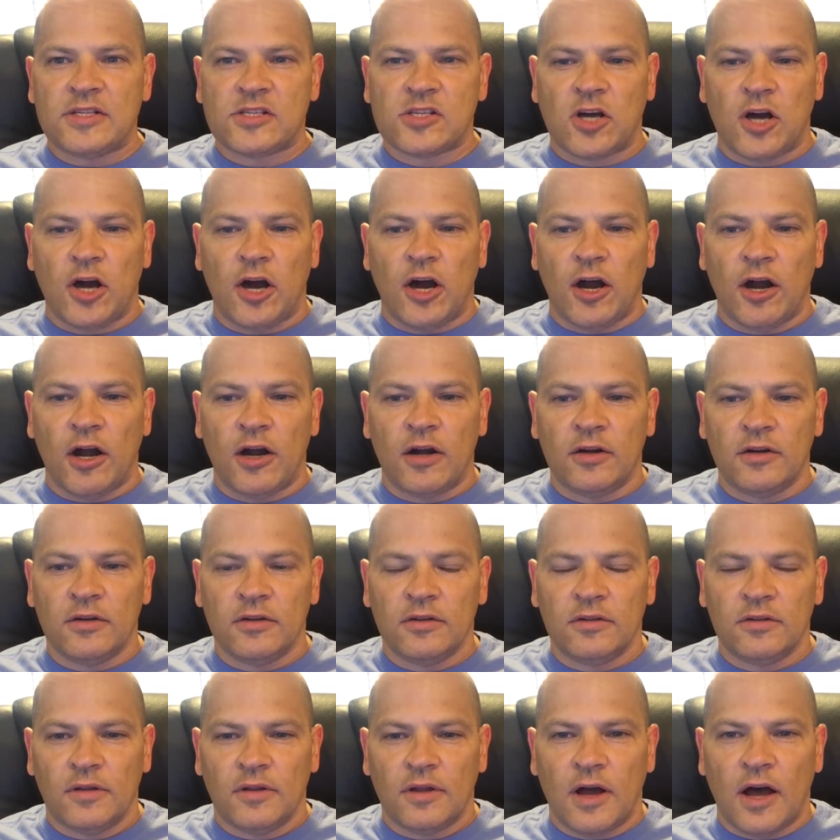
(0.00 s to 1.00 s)
car,
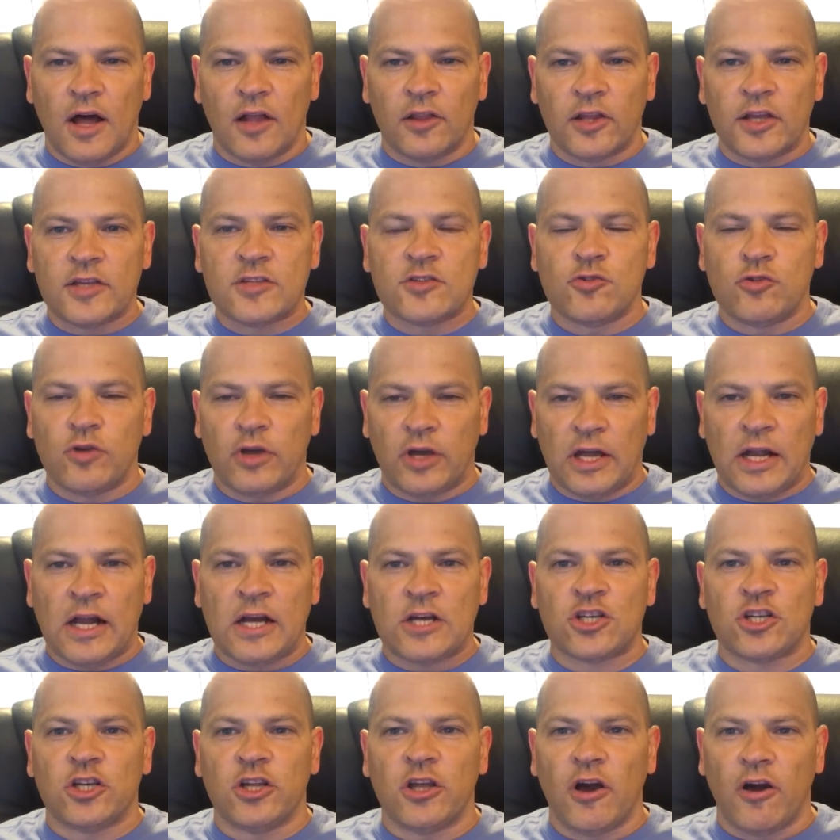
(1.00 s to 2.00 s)
unless you can
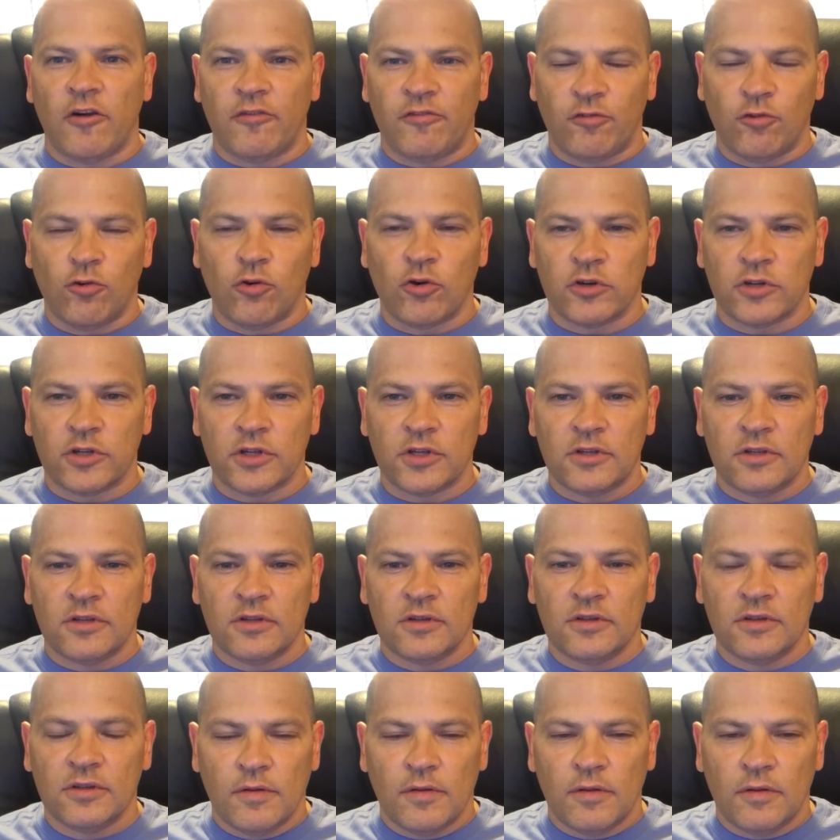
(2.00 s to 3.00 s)
actually afford it,
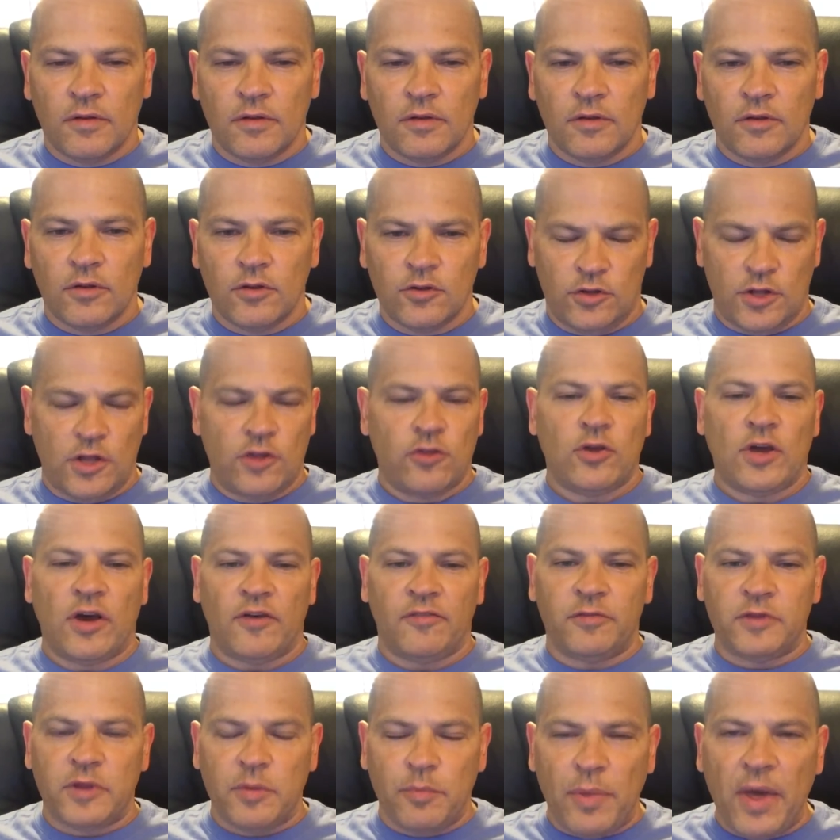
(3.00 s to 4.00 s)
then you
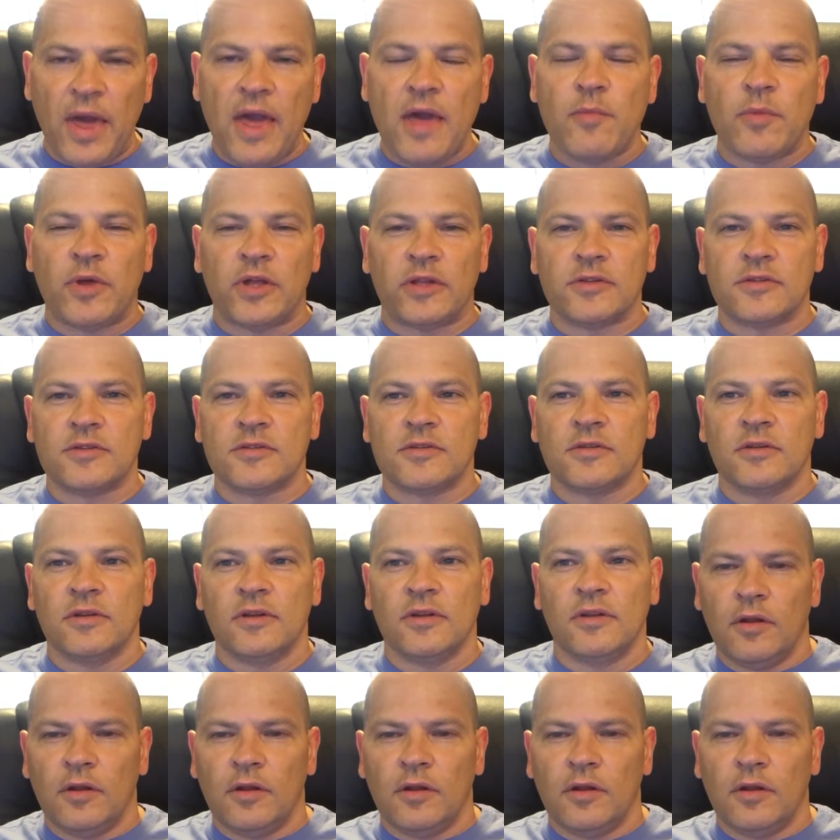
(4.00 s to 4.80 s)
have the payments.